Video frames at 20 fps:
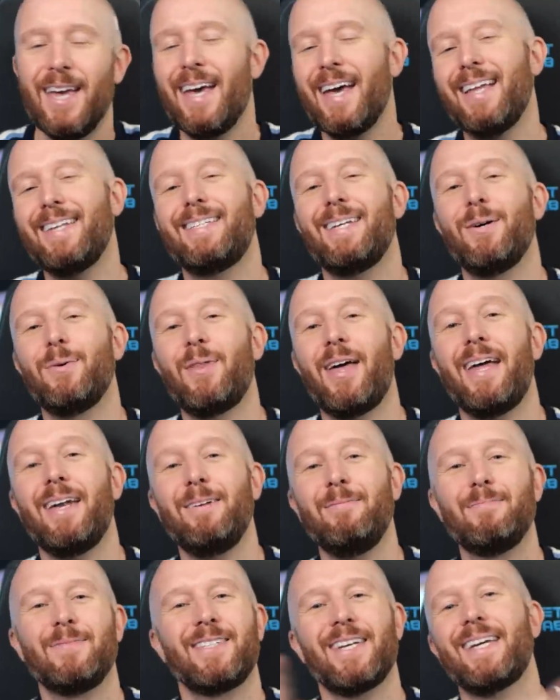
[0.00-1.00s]
Until
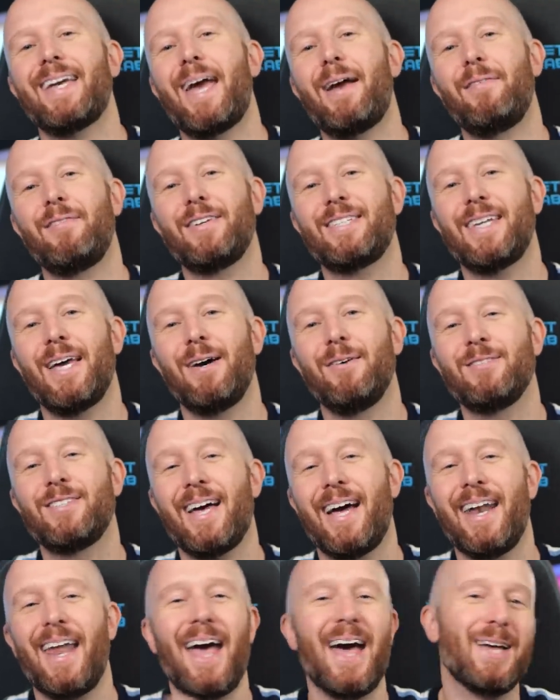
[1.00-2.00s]
then, take care of yourselves,
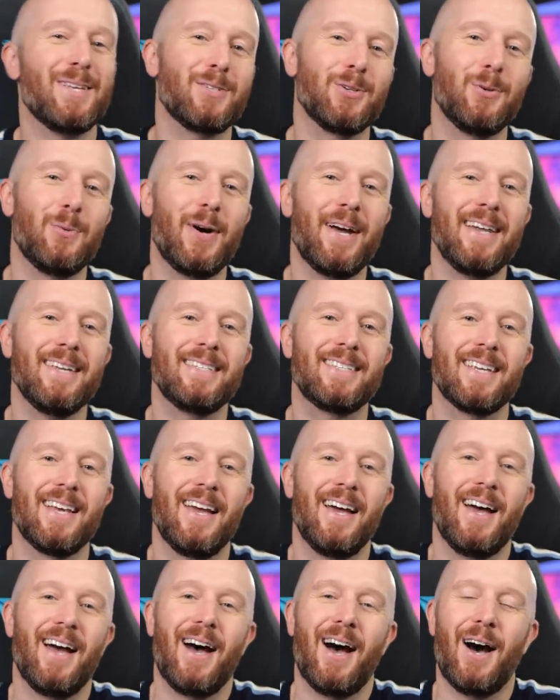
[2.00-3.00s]
and as always,
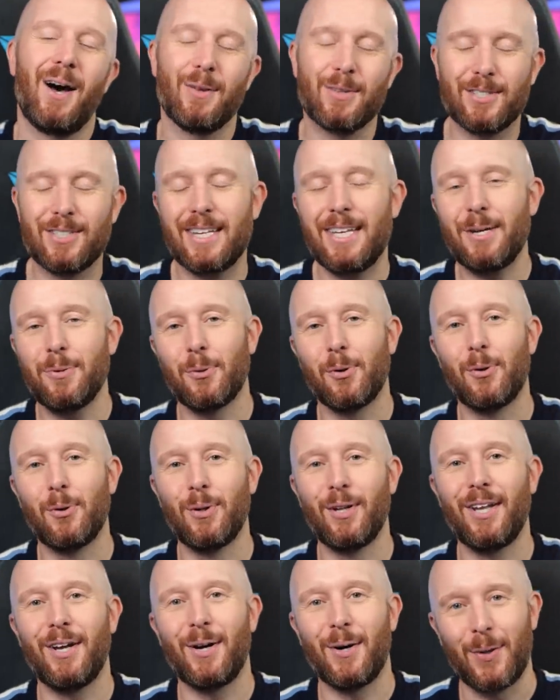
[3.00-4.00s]
I'll see you
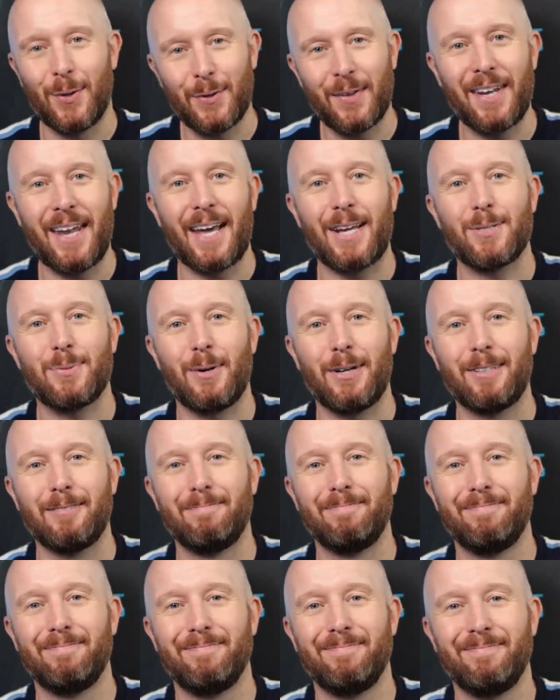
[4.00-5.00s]
all on the next one.
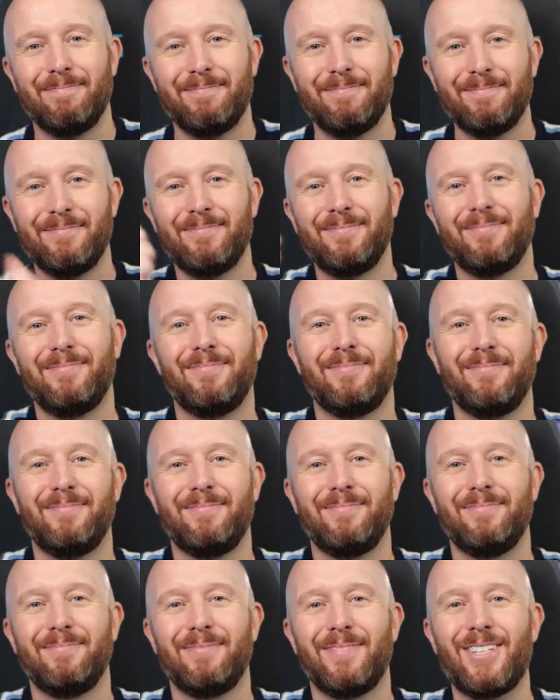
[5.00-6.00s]

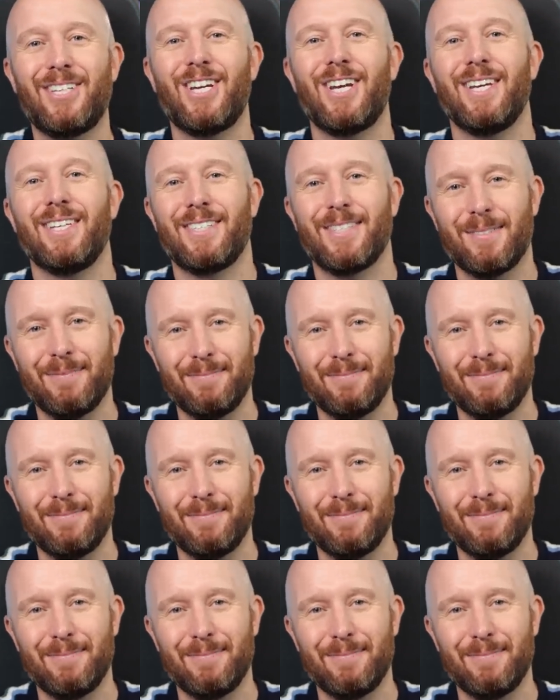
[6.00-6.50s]
Cheers.